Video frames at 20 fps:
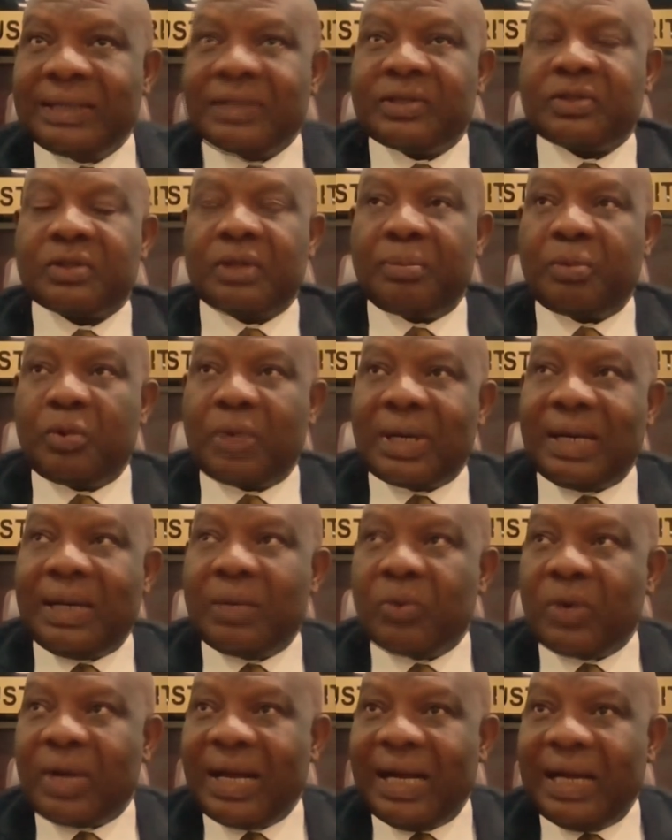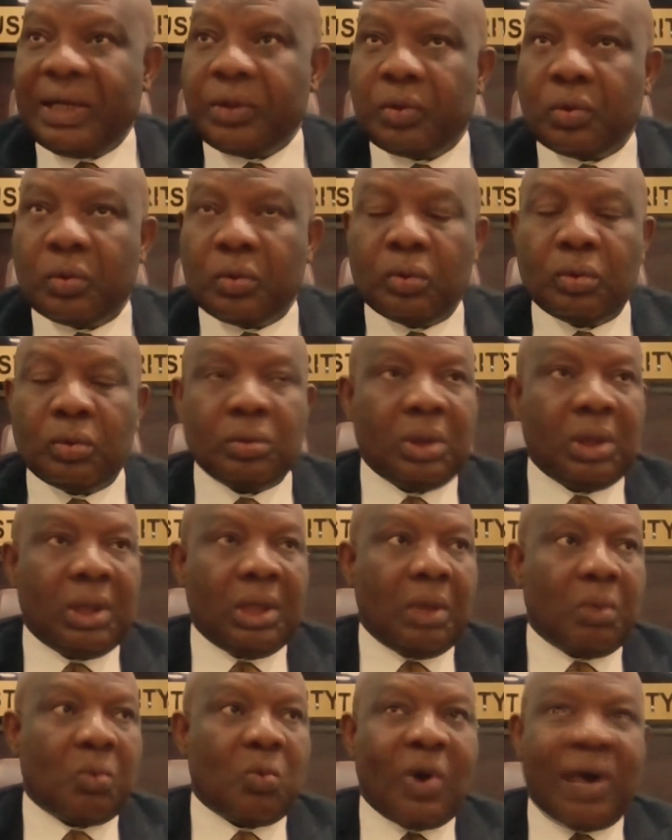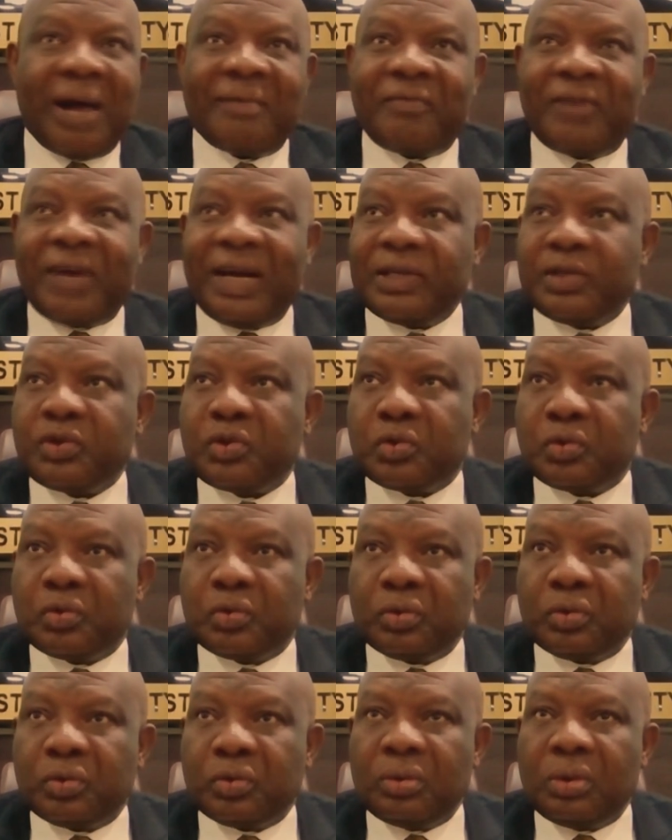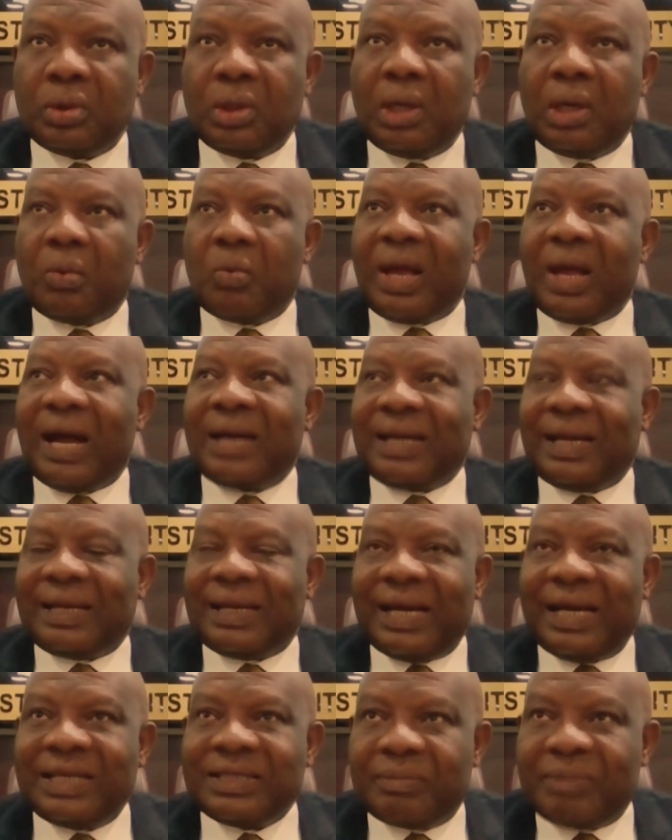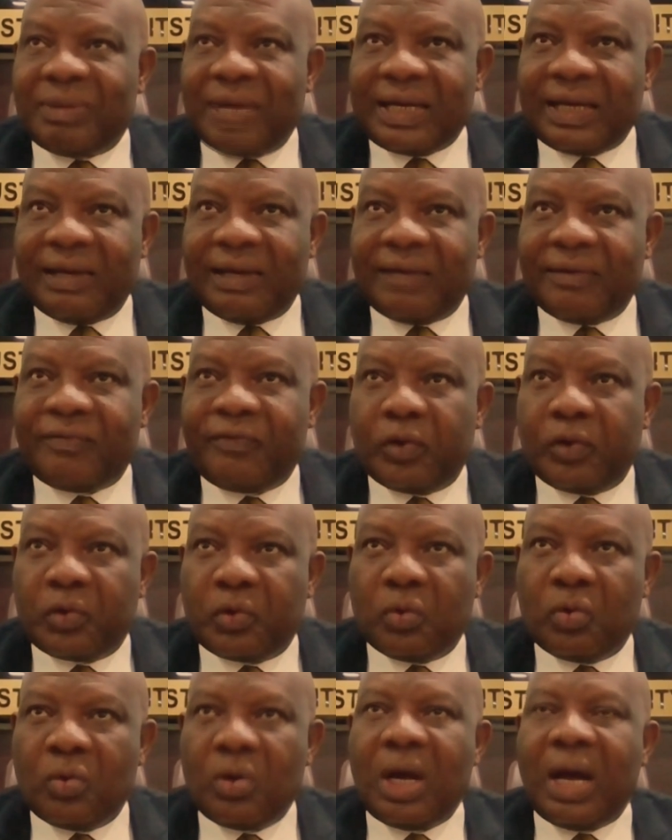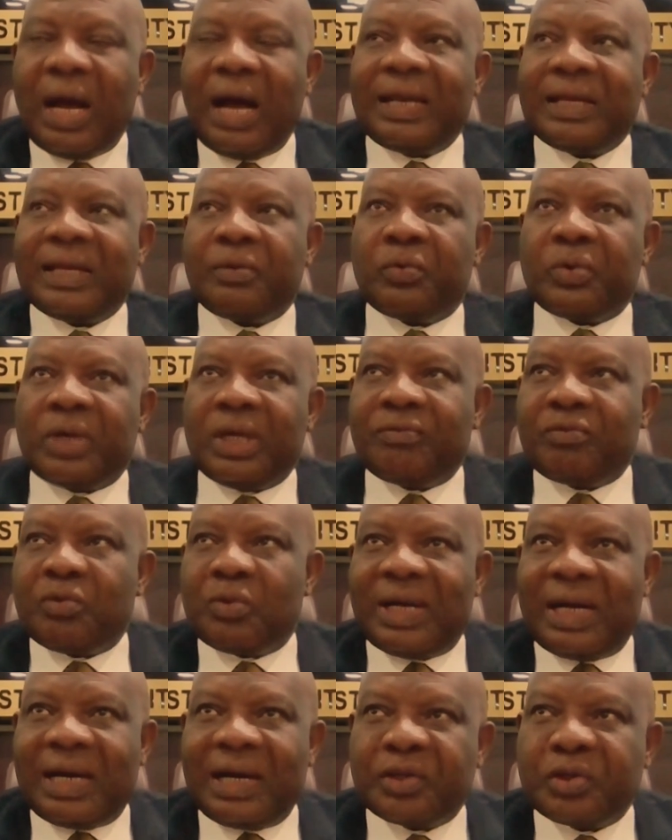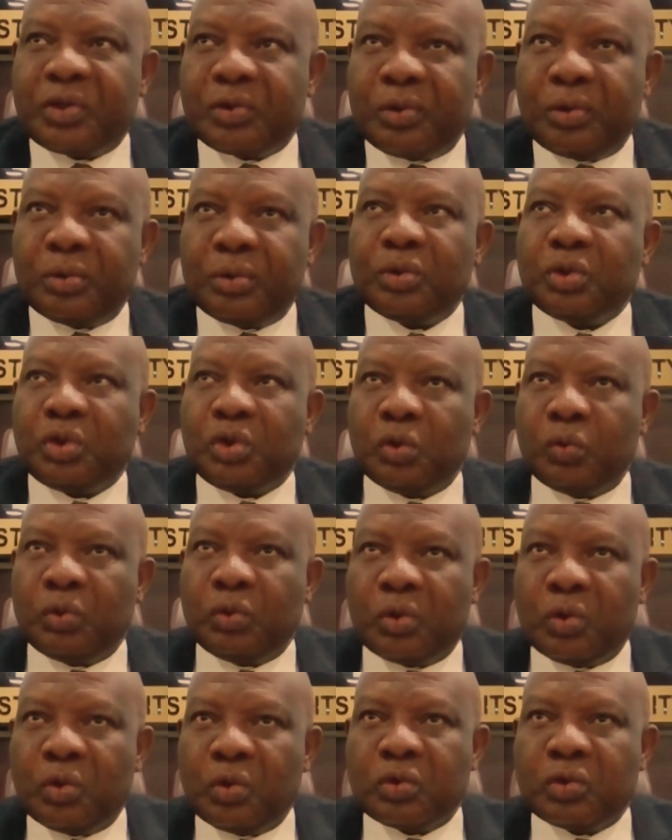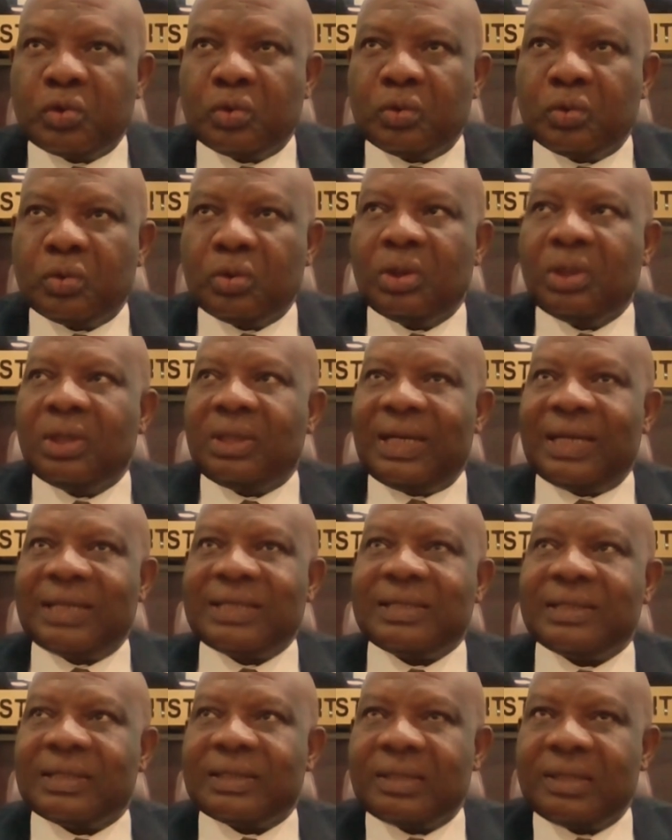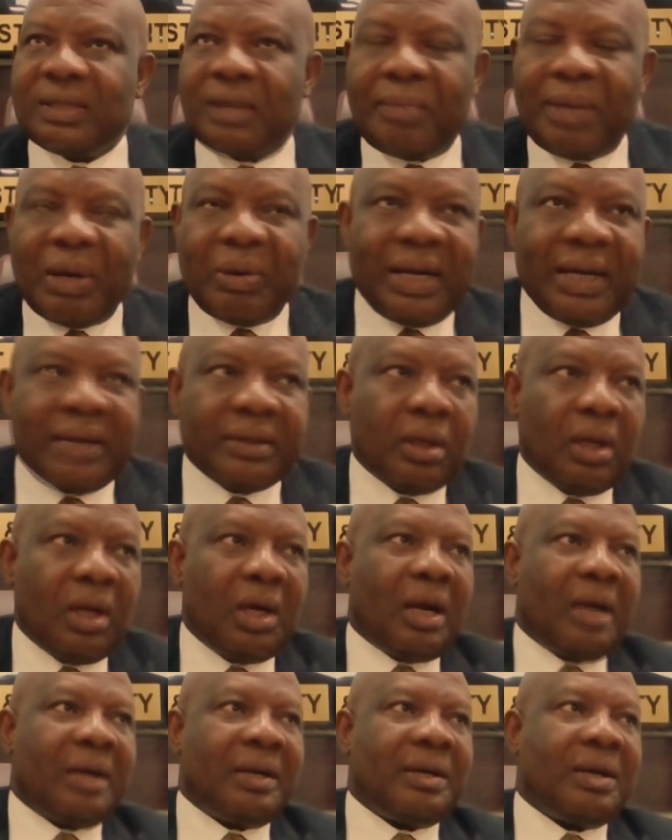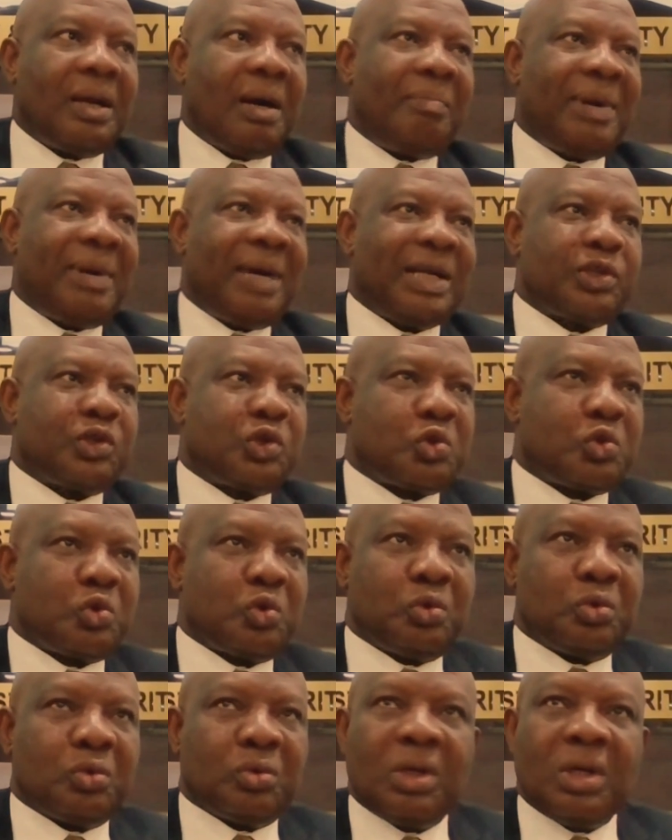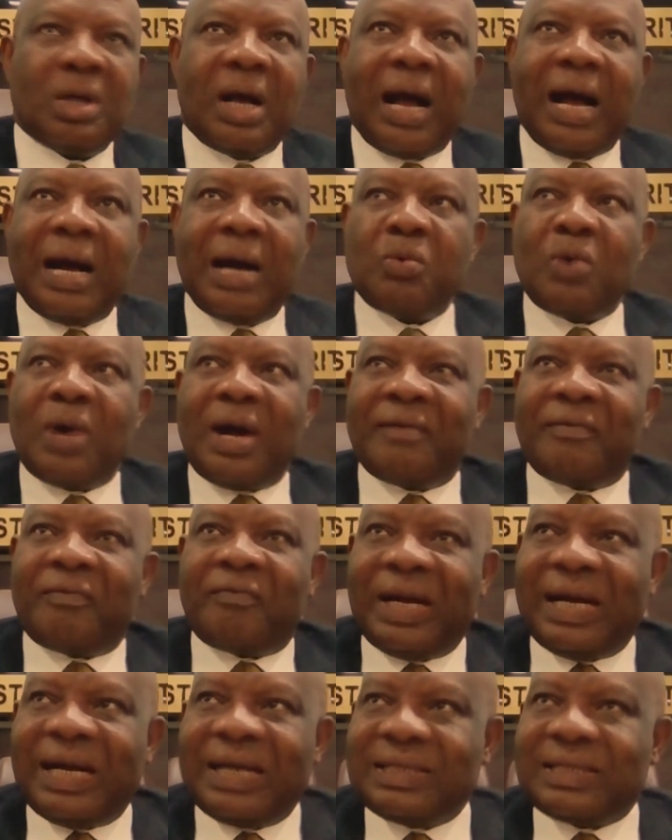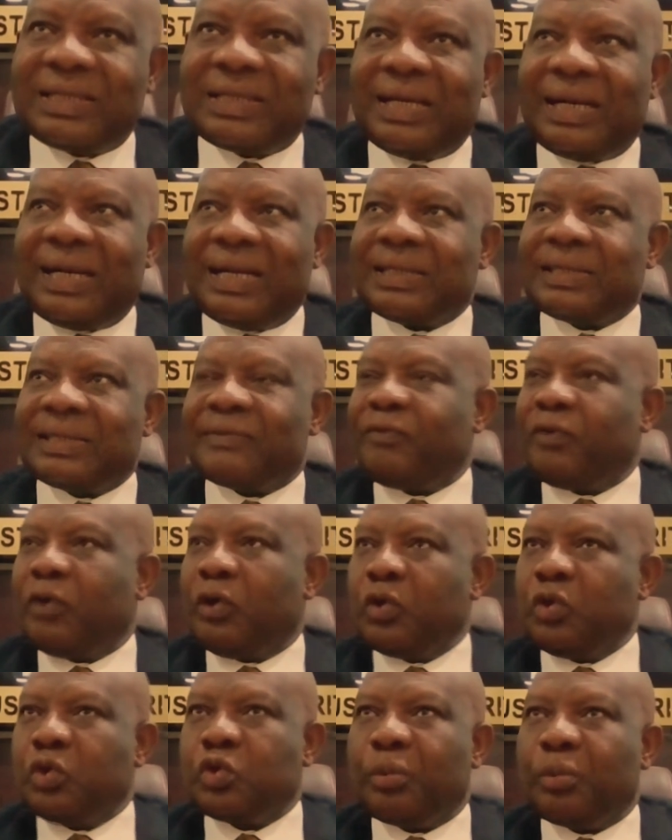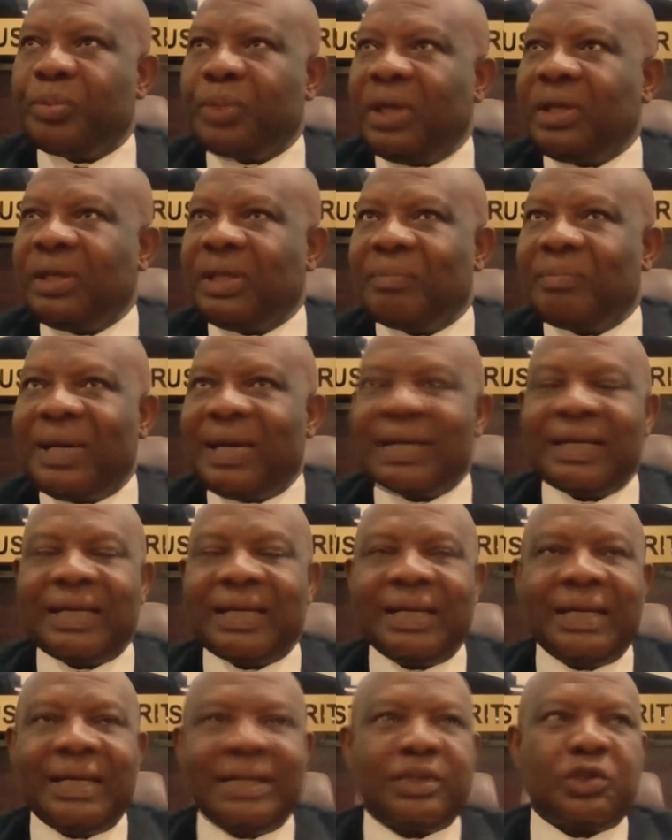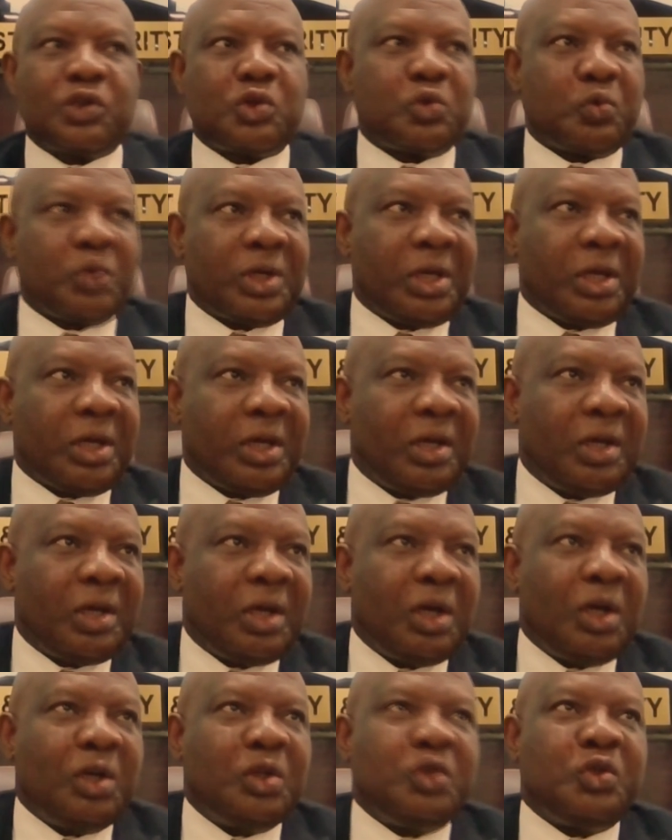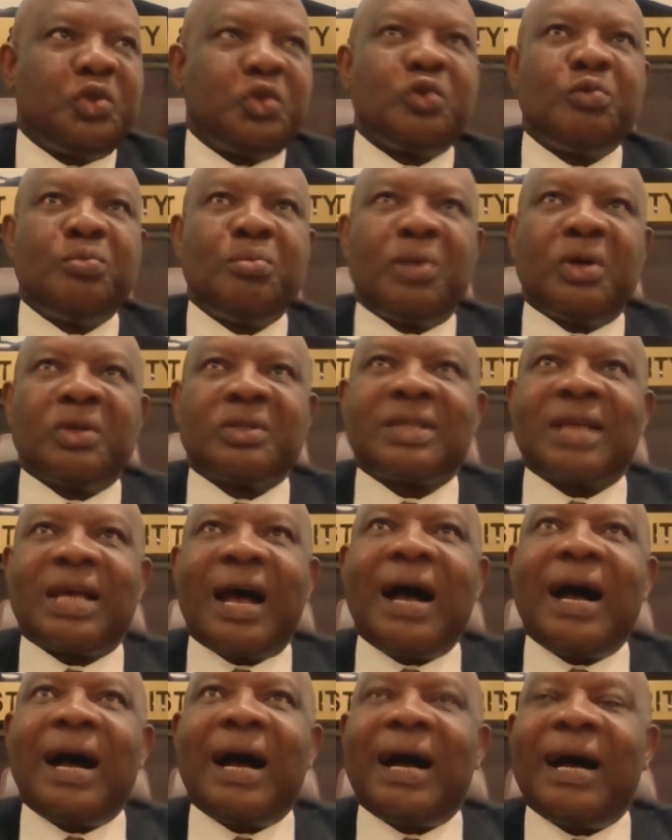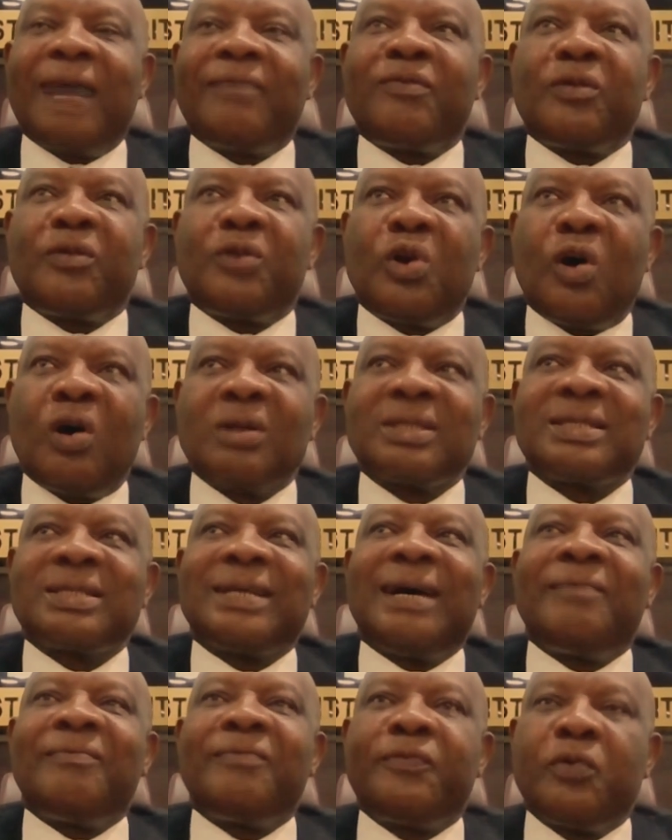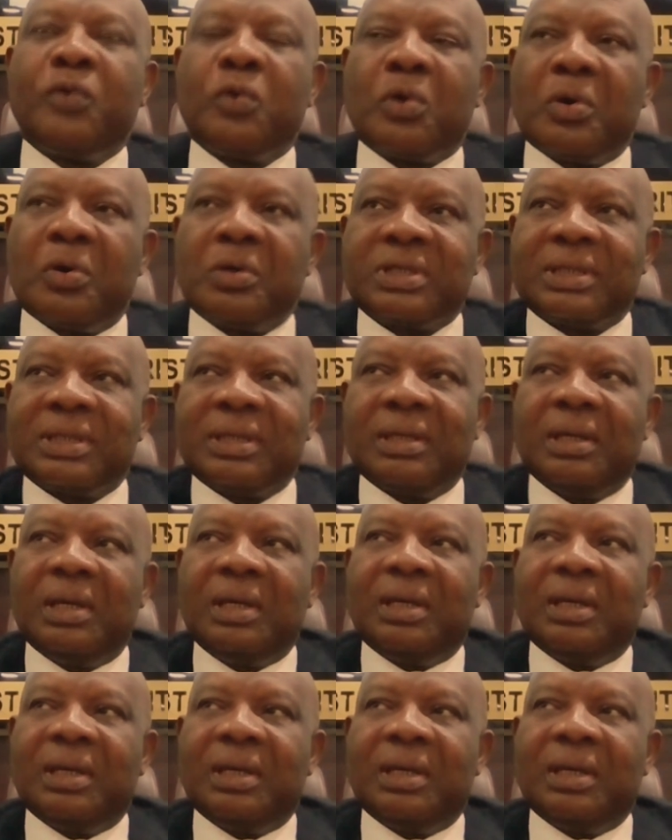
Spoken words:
The stockbroker will guide you, will advise you, will analyze the market for you, and he will give you direction you will go to. That is number one. Number two, I will advise that for you to be in the market today, you must have long-term focus.